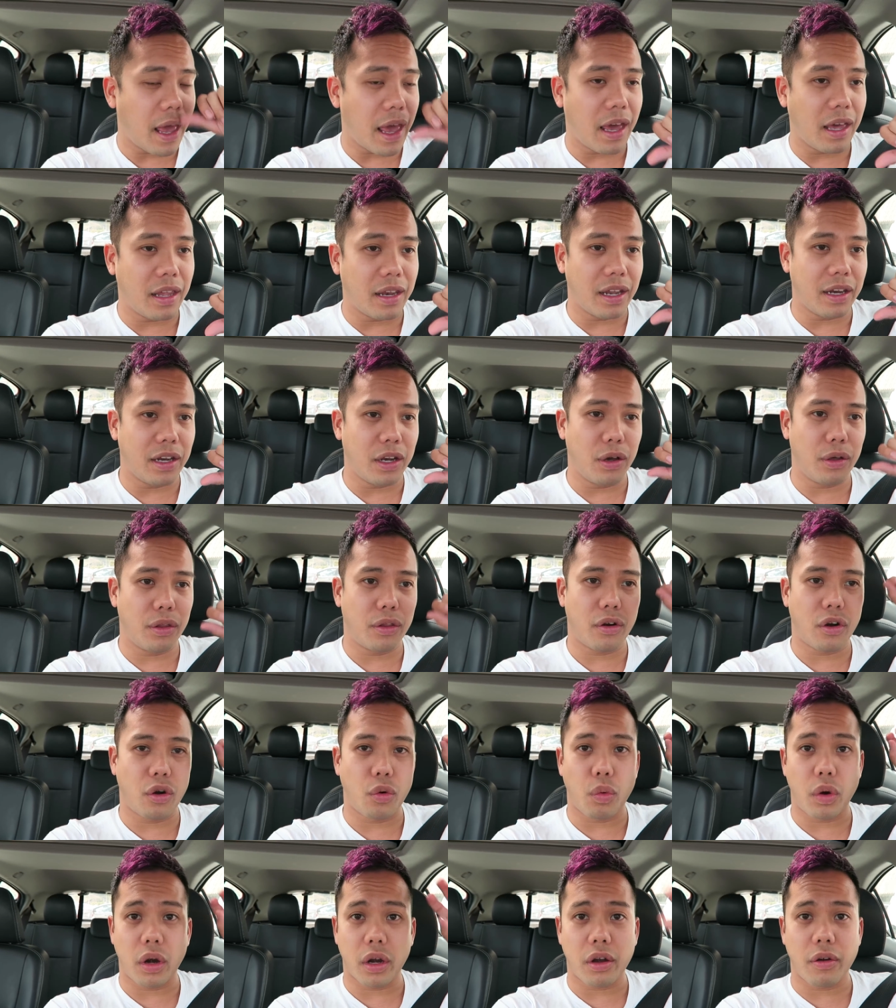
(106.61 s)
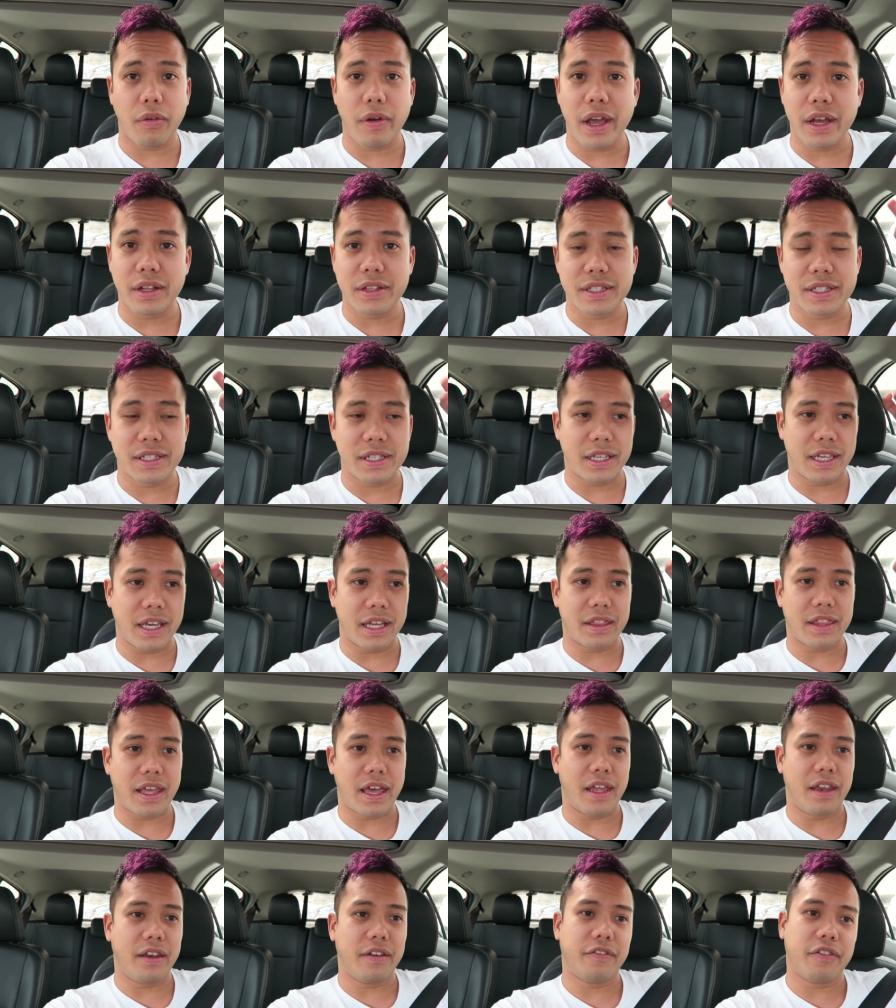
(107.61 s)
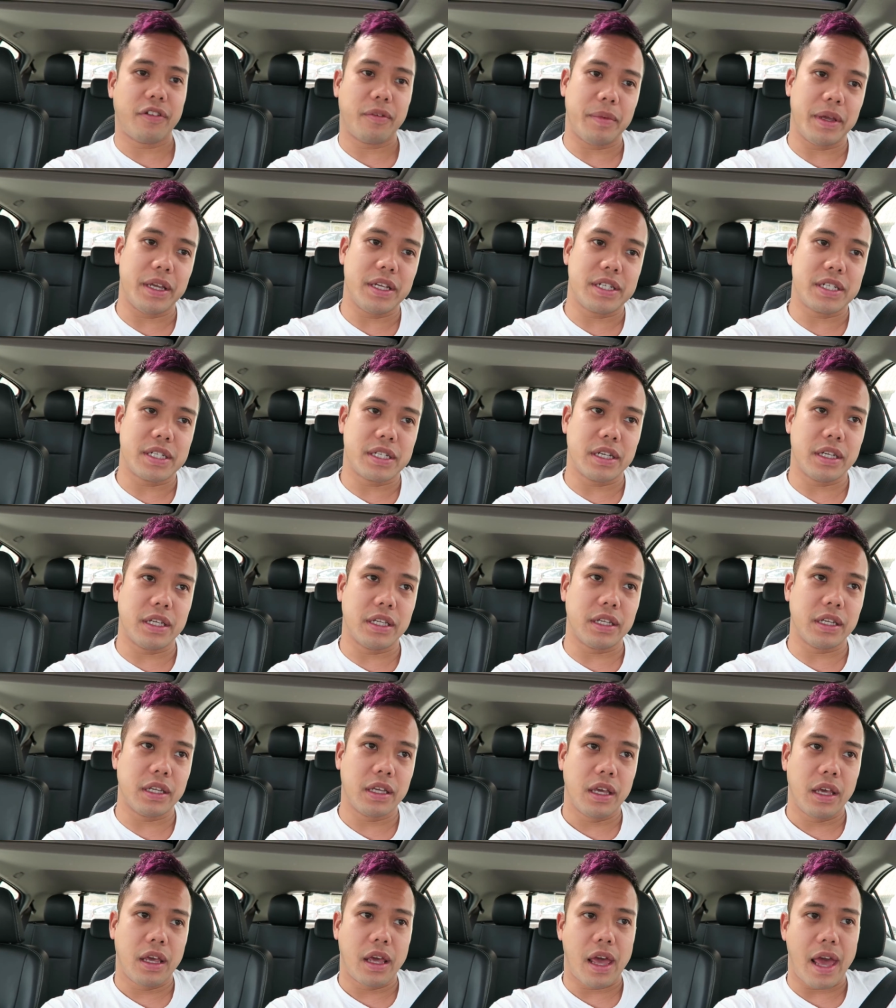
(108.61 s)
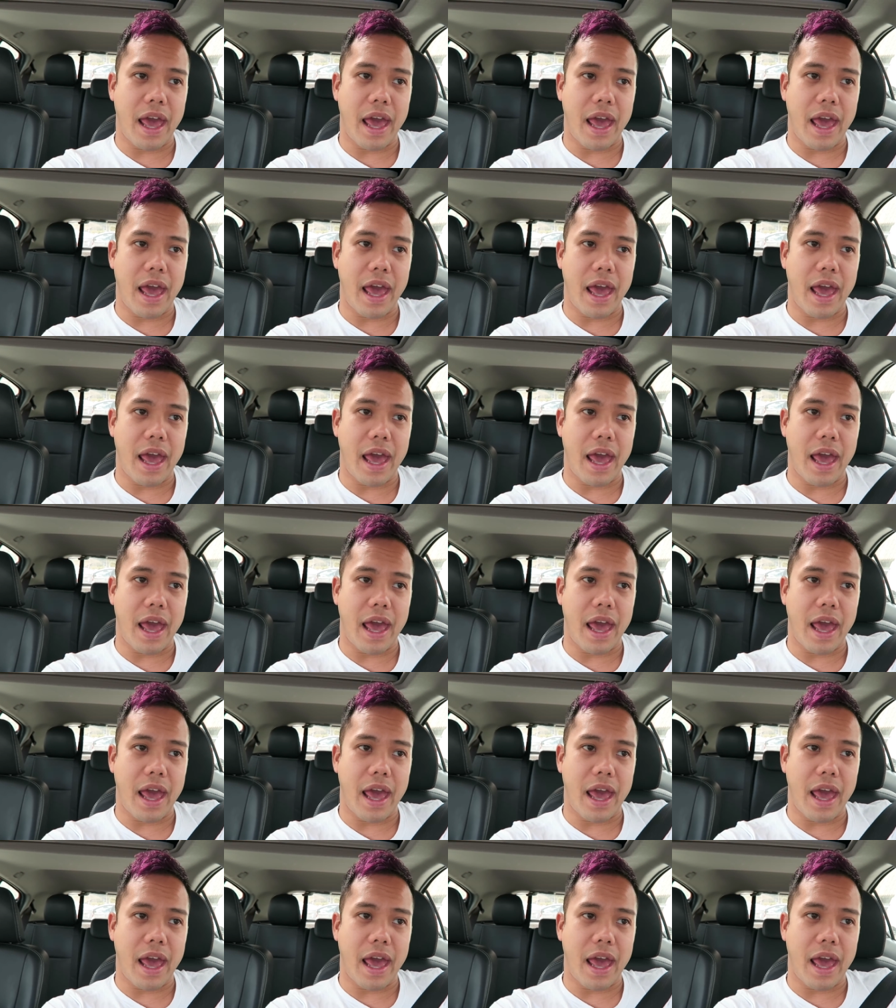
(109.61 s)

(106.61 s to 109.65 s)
And I know there are workarounds to get that information